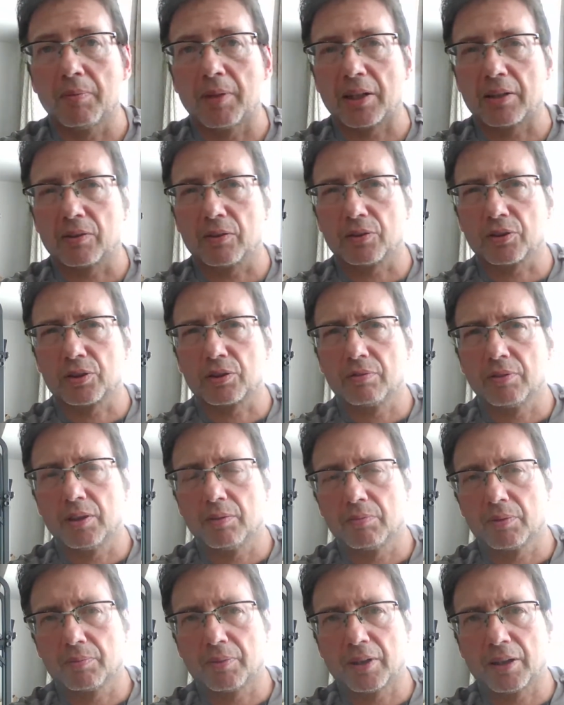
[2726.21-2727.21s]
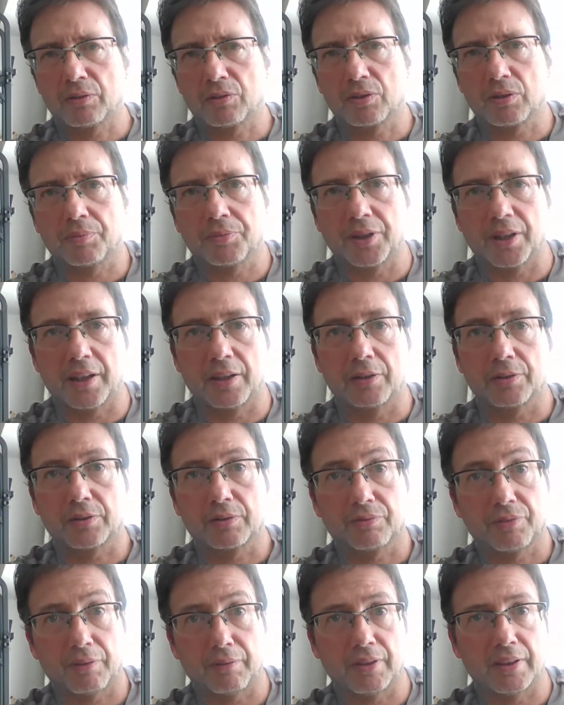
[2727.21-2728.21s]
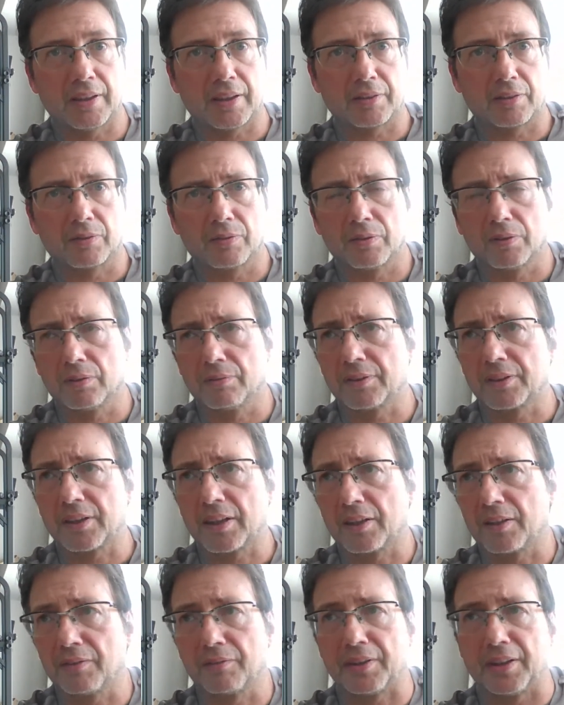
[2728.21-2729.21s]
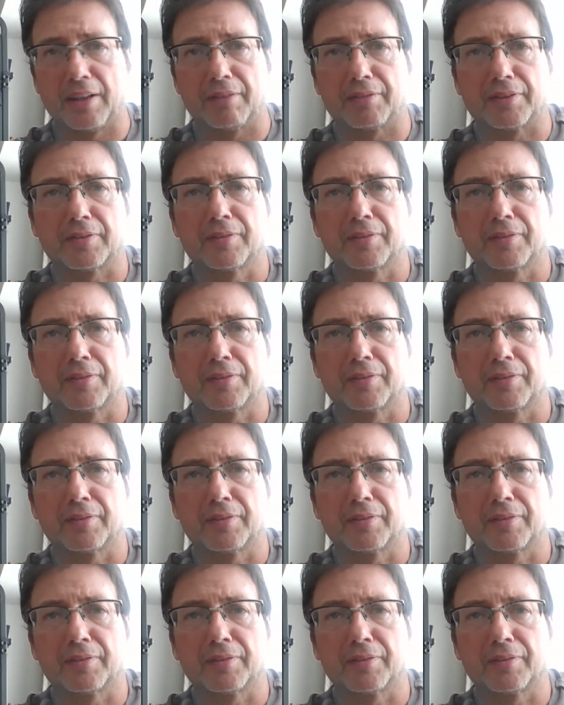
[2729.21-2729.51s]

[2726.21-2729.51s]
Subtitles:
make another stream about something else, very technical or whatever.